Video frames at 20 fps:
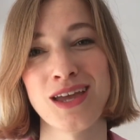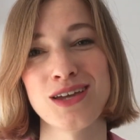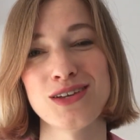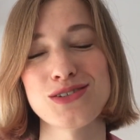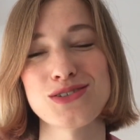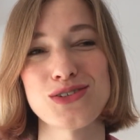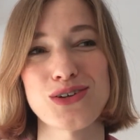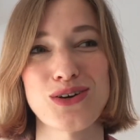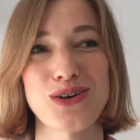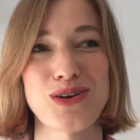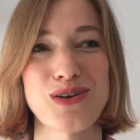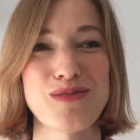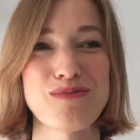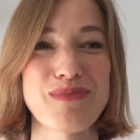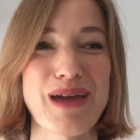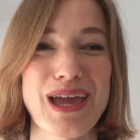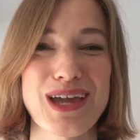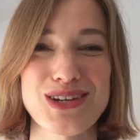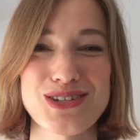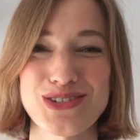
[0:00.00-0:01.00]
So
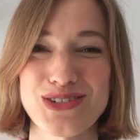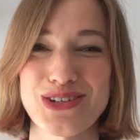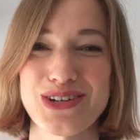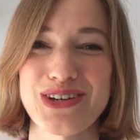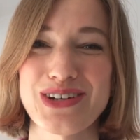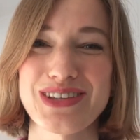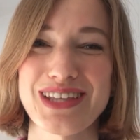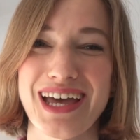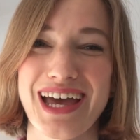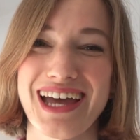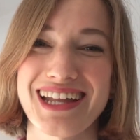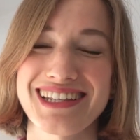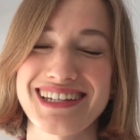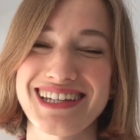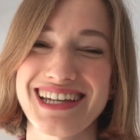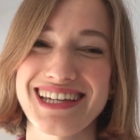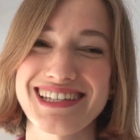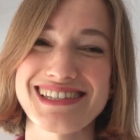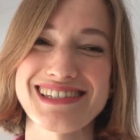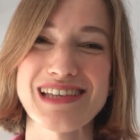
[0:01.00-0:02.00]
make sure that
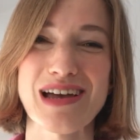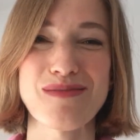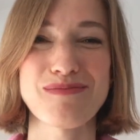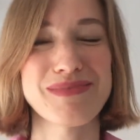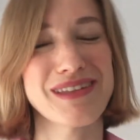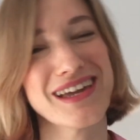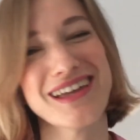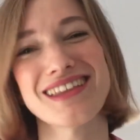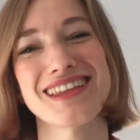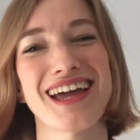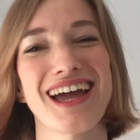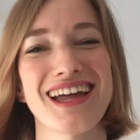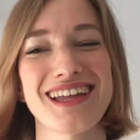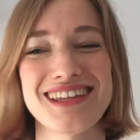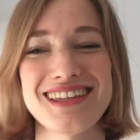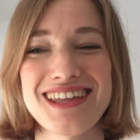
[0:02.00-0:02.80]
it's something that